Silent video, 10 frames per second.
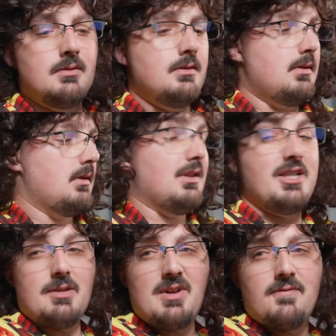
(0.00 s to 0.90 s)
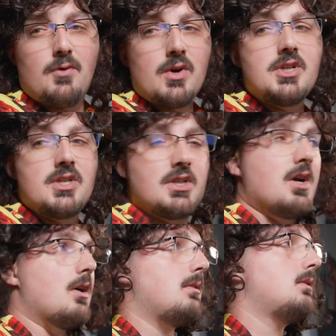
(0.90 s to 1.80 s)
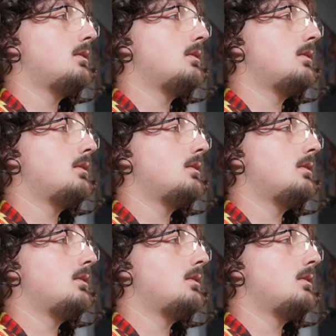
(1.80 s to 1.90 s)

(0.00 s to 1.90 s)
At least I'm not four inches tall.